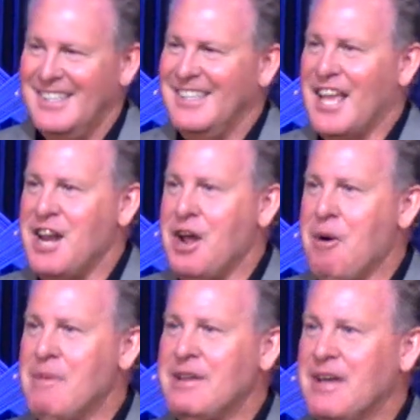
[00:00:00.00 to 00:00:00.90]
They know
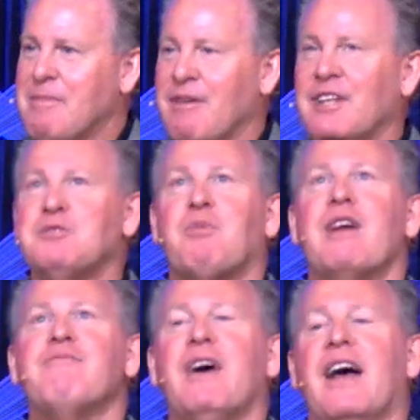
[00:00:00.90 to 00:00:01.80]
me. Come on, let's pray.
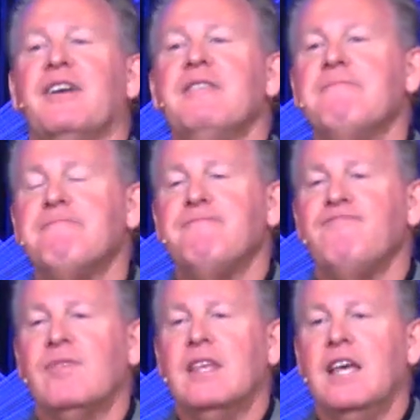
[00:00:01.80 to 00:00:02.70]
Father,
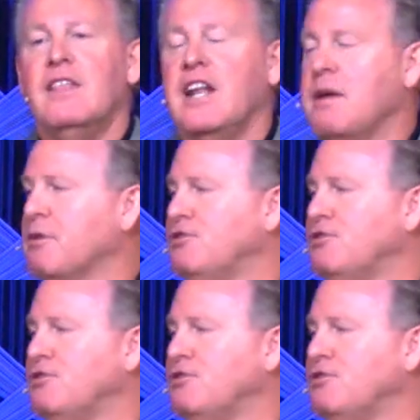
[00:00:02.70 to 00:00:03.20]
in the name of